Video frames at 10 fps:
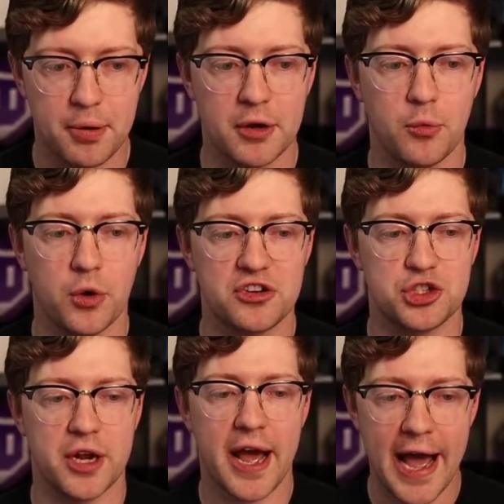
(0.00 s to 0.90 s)
But
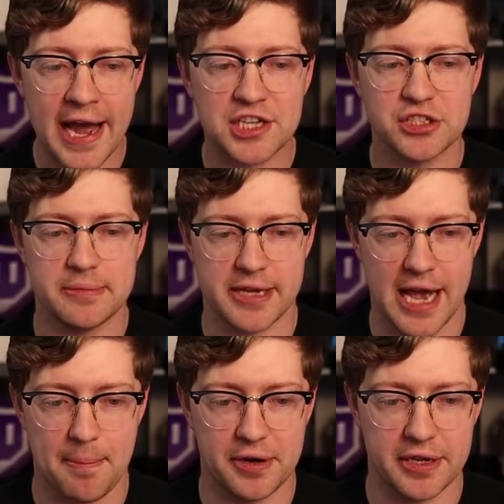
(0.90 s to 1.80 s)
what should actually be
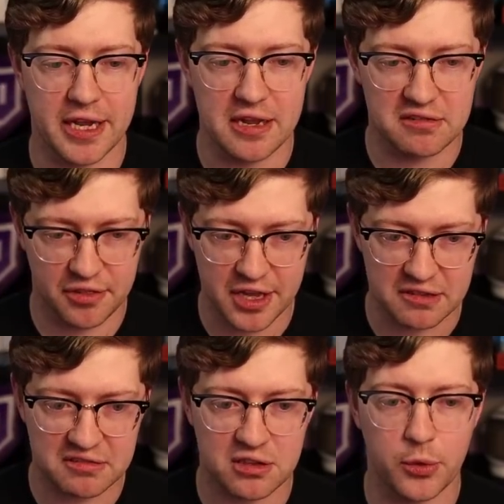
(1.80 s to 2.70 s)
happening is
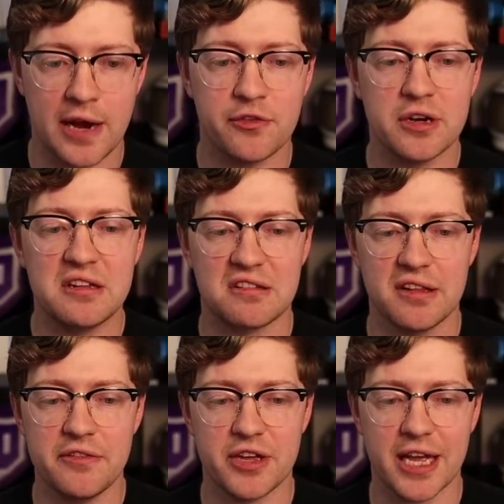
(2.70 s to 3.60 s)
this. So whatever is
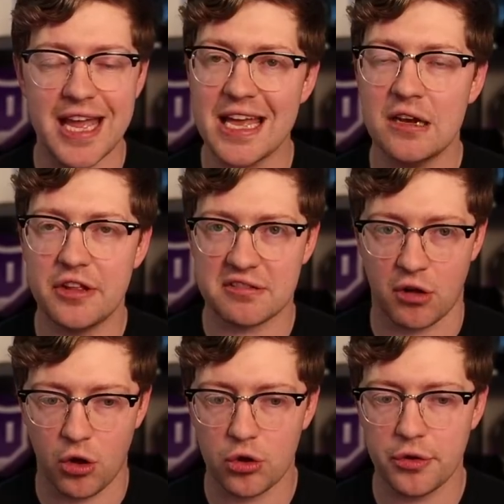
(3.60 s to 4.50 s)
living in
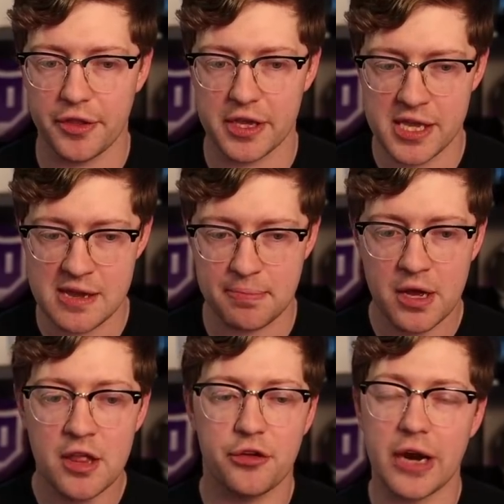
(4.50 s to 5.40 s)
this hole in the heap,
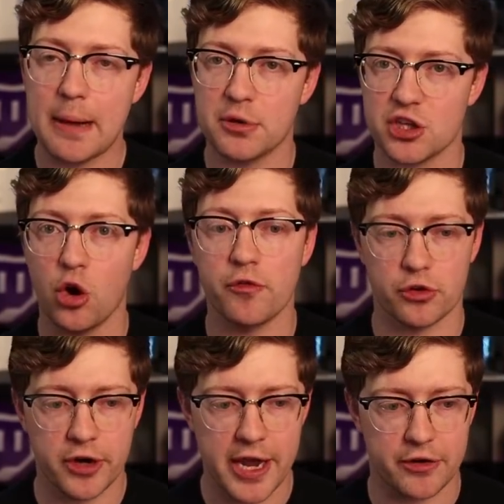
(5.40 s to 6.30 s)
they're able to
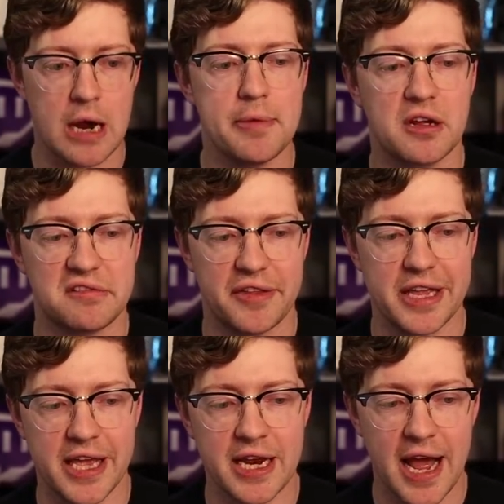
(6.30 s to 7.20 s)
overwrite, right? Because
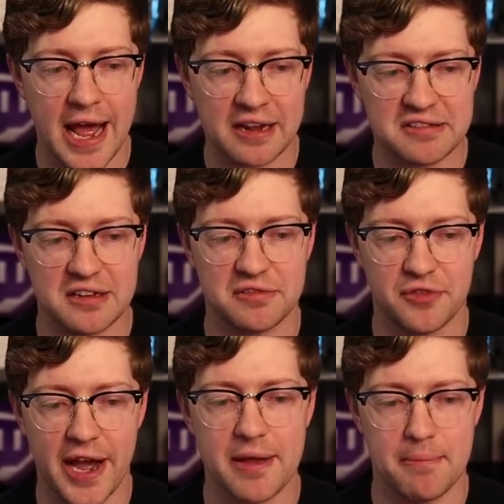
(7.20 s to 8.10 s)
they get access
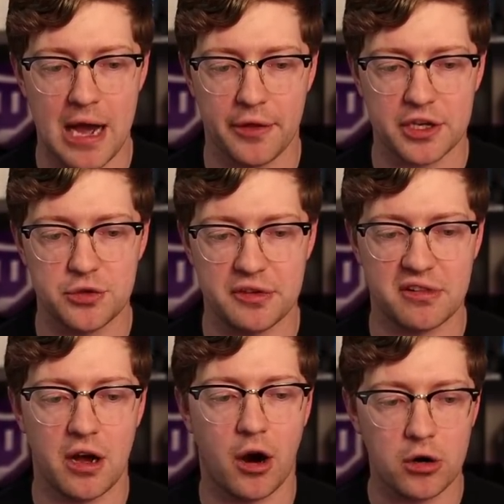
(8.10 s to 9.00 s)
via malloc to
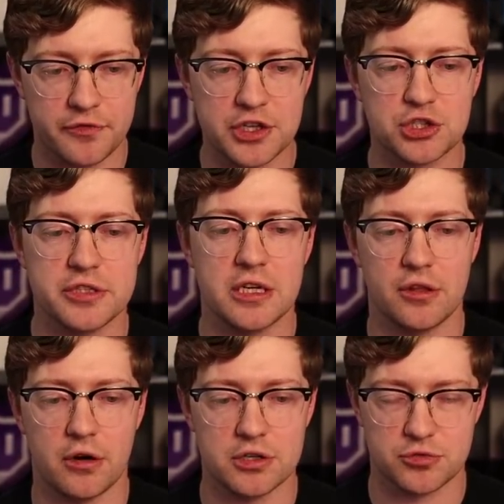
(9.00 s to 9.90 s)
this artificially
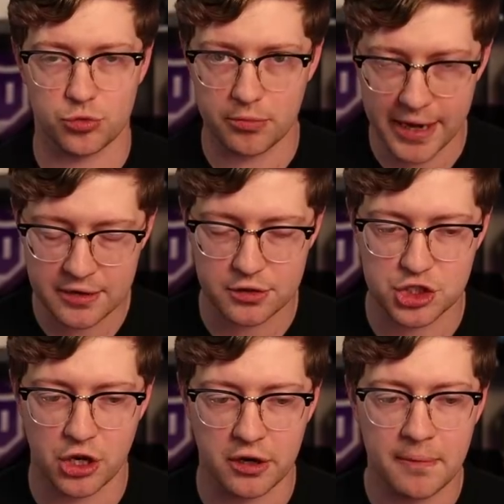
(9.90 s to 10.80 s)
enlarged
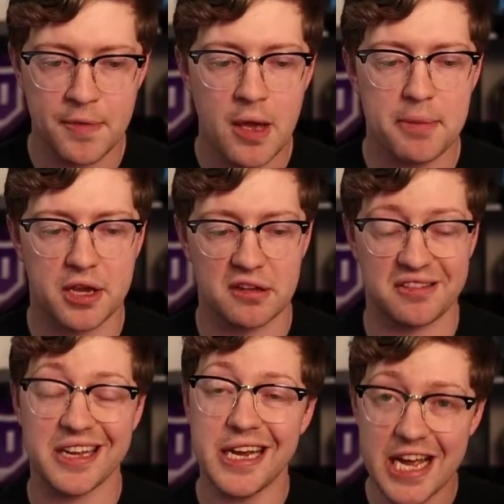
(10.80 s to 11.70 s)
remainder chunk
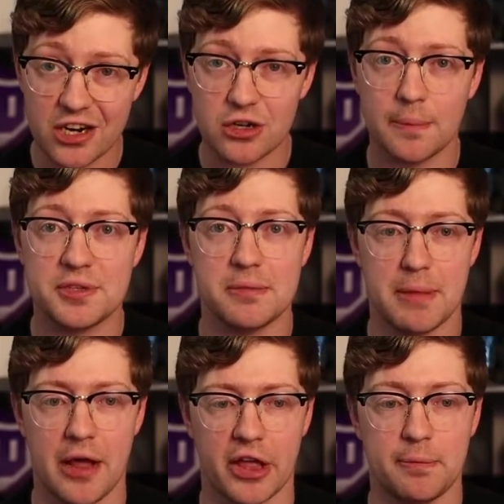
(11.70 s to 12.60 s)
because they interrupted
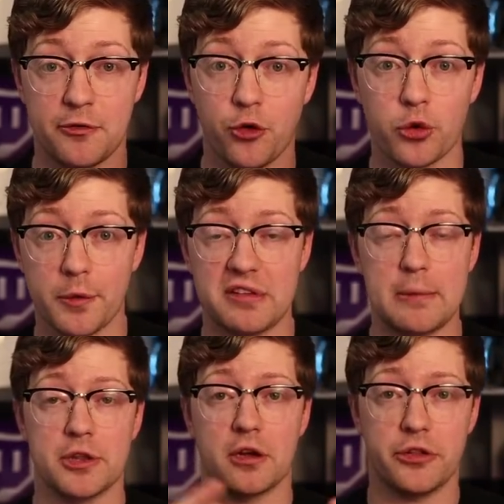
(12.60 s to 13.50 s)
malloc before it was
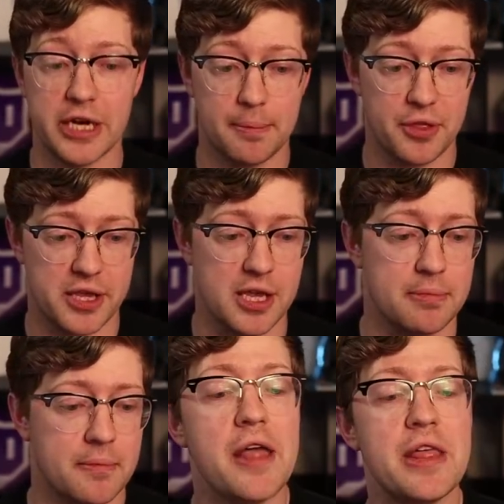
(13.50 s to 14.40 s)
able to clean up the
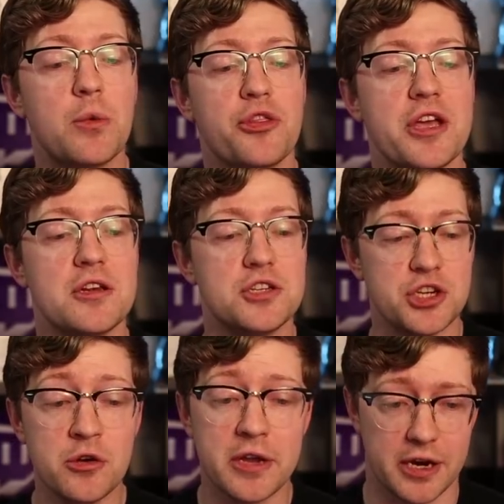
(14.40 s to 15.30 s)
heap. And then what they
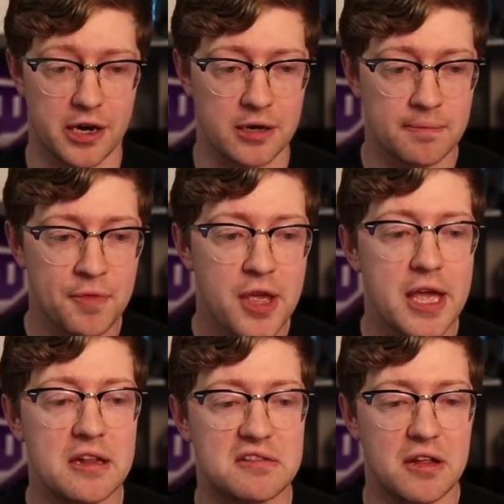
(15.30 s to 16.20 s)
do here
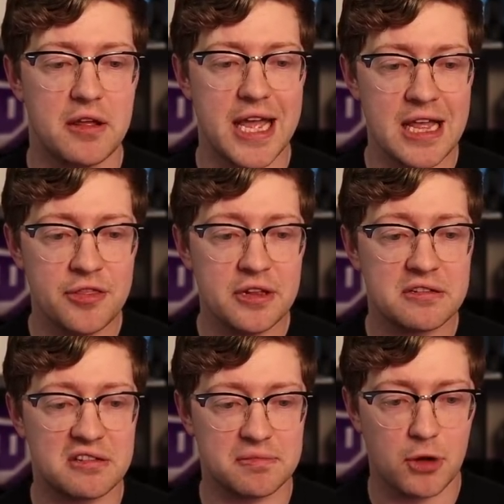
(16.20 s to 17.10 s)
is in
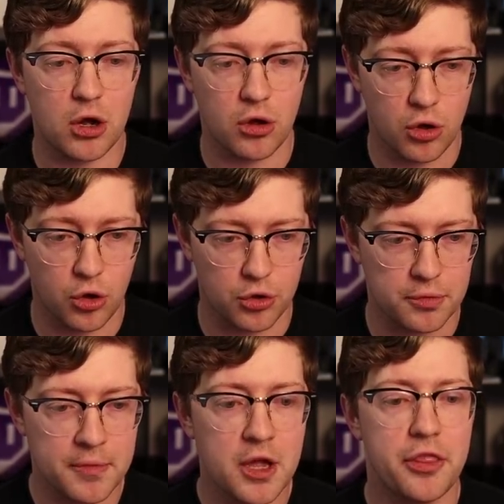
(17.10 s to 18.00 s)
this small
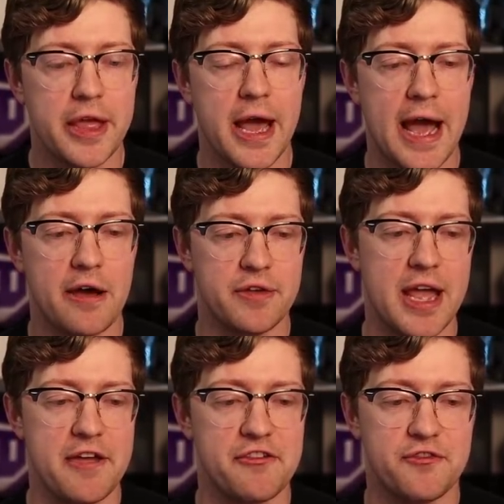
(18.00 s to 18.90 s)
hole, they have
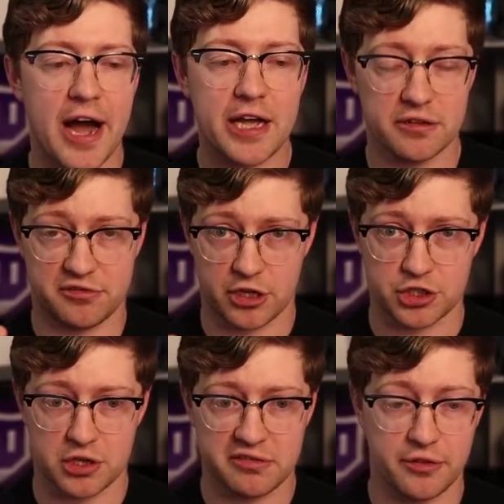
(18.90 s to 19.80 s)
a file
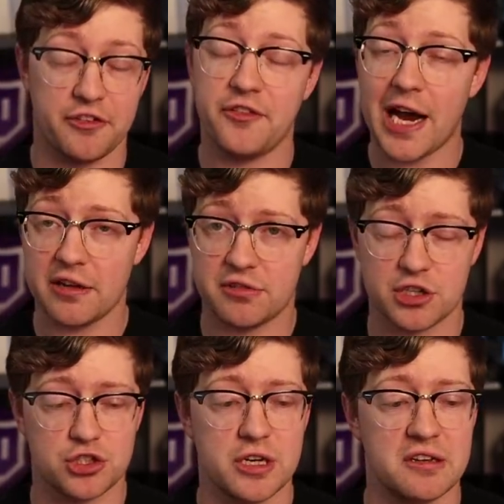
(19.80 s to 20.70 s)
structure. So the file
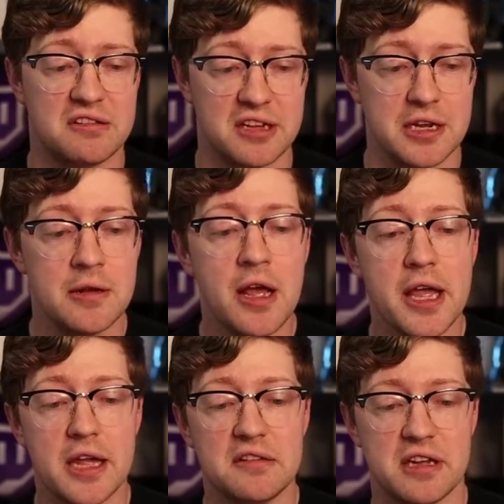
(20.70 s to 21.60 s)
structure in C
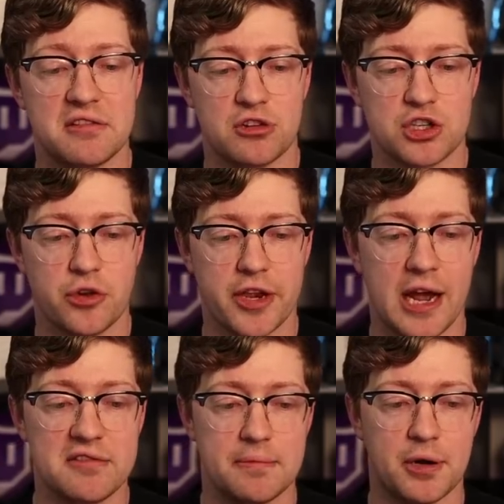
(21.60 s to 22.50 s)
is a structure
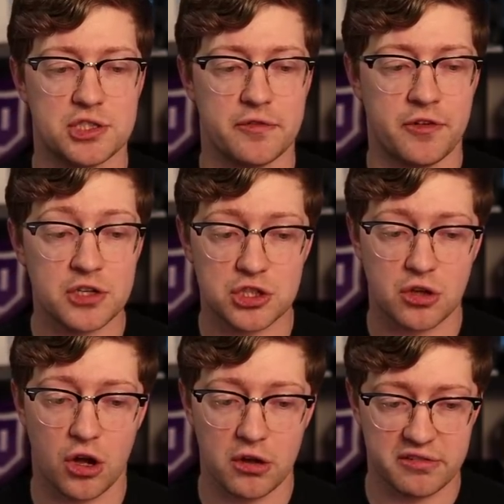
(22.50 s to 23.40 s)
that has a bunch of
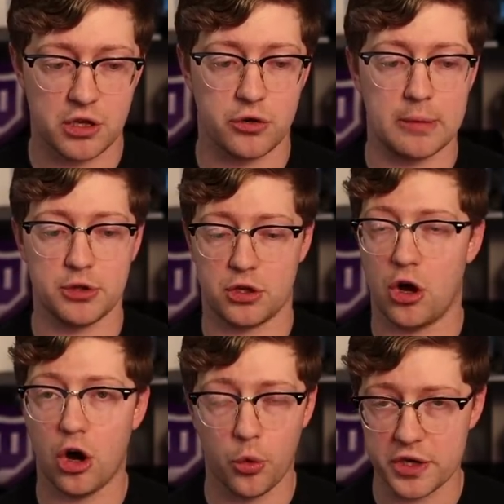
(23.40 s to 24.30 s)
function calls that you're able to
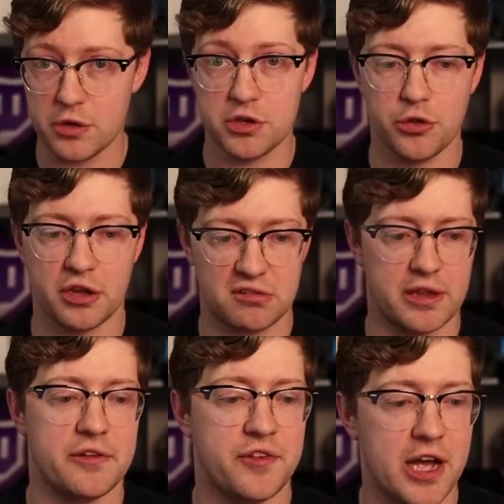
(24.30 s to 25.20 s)
call when you do things
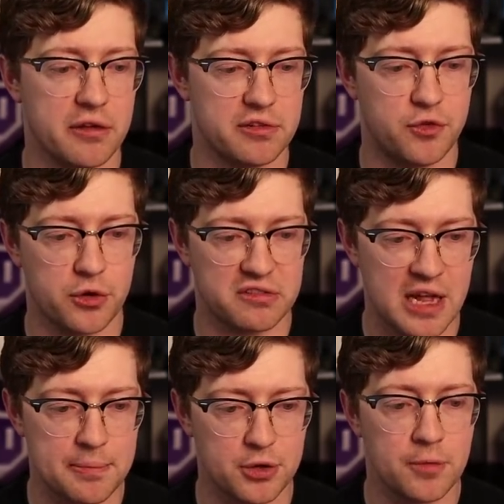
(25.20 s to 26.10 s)
to that file. So for
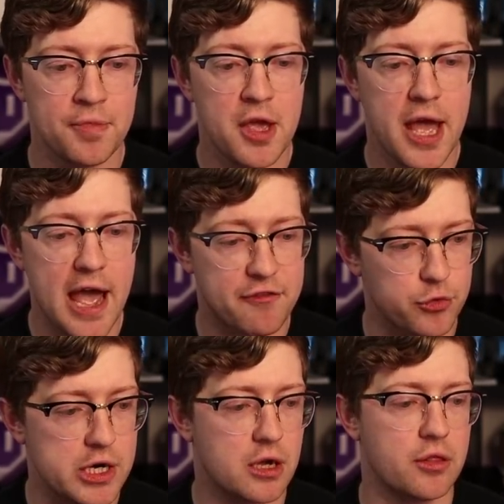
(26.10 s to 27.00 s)
example,
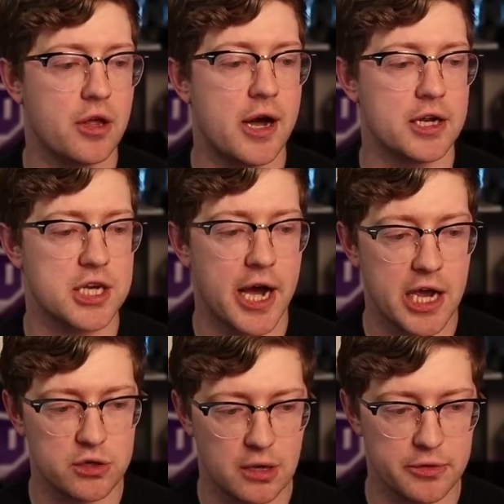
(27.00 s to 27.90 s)
fread unlocked,
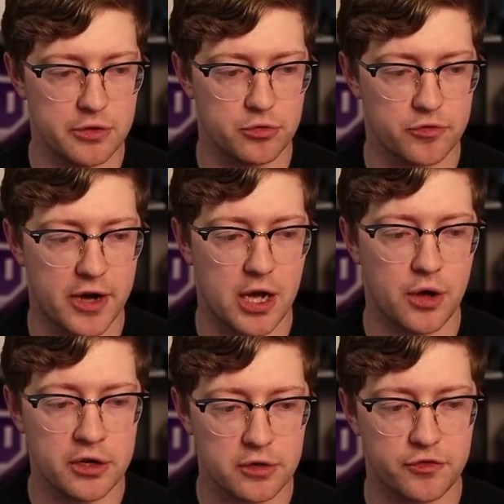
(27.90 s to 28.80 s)
IOW
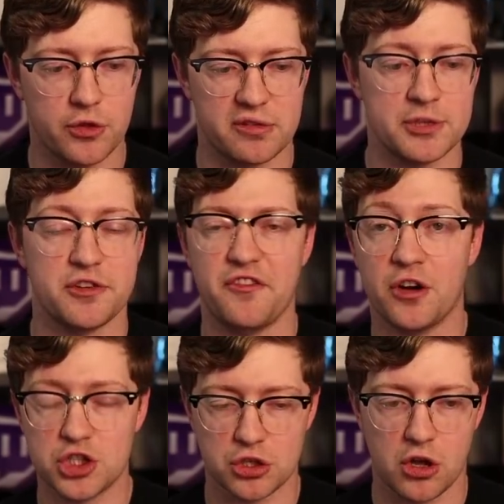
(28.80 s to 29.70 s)
file underflow, there's a bunch of
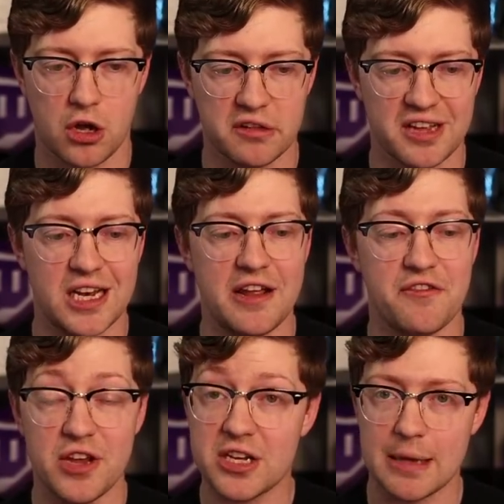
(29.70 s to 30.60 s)
function calls in
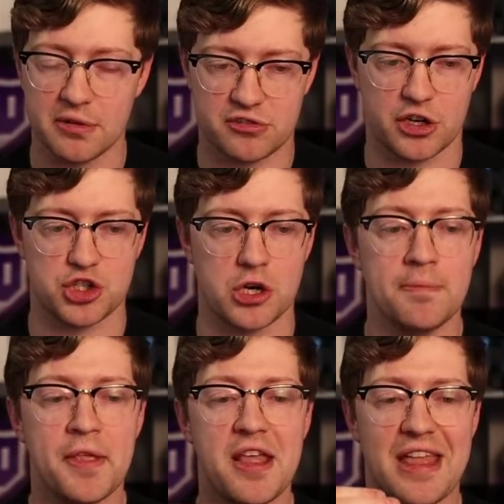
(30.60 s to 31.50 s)
a vtable
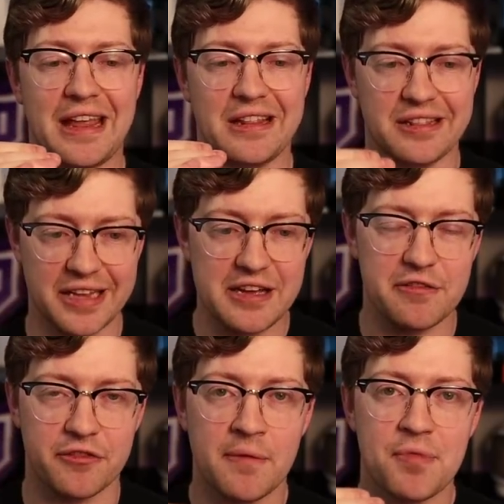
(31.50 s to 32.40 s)
structure that
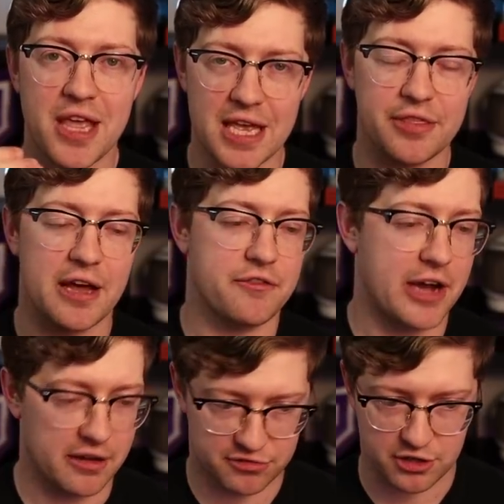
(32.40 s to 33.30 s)
live in that
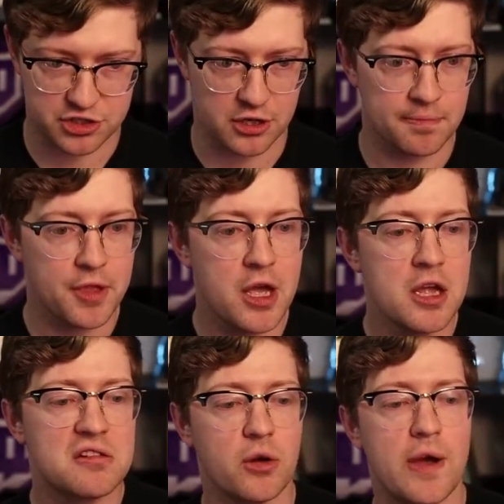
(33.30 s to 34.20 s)
file structure.
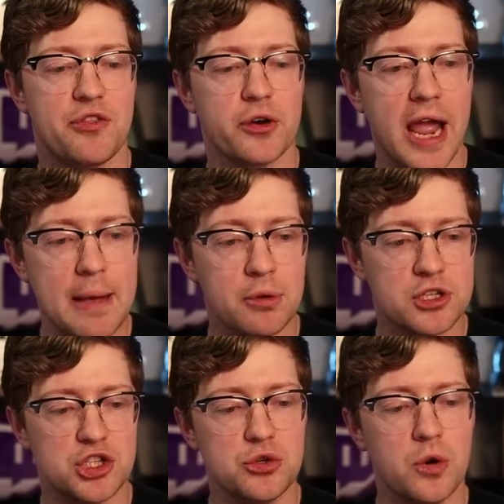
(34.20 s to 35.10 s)
So if they're
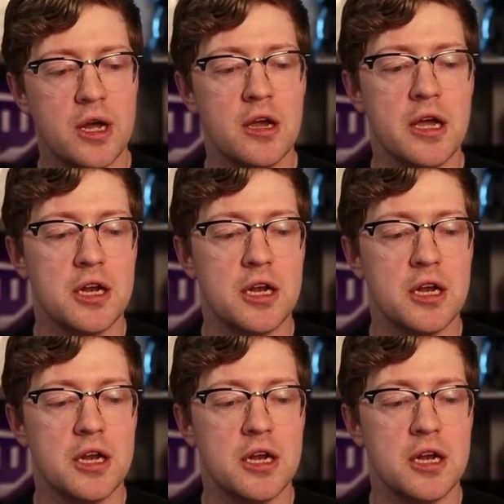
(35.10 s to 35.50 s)
able to